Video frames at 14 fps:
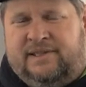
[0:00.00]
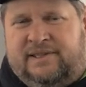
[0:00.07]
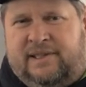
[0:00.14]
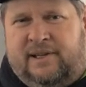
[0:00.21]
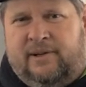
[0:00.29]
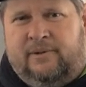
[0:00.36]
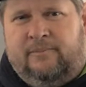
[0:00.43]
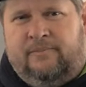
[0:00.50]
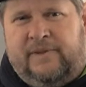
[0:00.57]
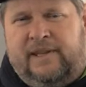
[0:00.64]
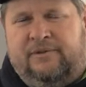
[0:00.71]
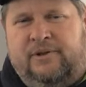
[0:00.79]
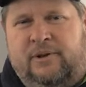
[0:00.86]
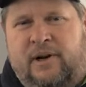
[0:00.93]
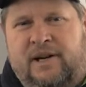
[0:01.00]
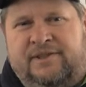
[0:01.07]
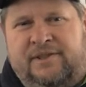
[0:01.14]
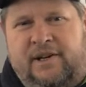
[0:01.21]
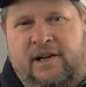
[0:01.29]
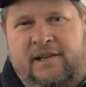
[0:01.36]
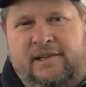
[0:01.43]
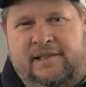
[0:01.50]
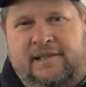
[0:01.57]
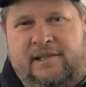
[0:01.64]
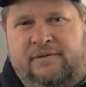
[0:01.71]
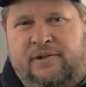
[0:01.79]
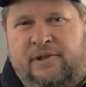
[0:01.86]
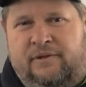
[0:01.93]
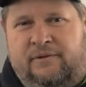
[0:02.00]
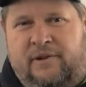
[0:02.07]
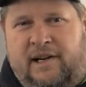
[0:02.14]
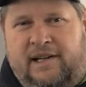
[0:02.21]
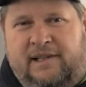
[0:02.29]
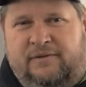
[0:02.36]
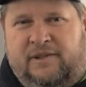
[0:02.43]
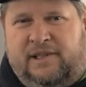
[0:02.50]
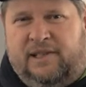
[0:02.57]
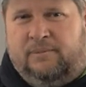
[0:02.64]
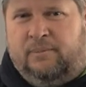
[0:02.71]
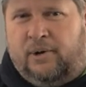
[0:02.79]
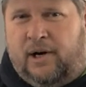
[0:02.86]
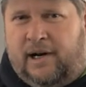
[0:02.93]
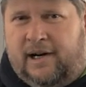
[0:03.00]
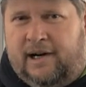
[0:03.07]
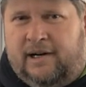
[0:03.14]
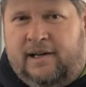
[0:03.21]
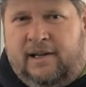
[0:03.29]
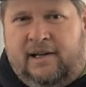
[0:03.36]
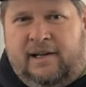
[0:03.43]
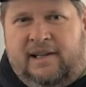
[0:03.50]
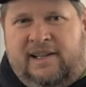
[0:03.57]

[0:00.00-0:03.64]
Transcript: And so if you are struggling, if you're afraid, if you need prayer,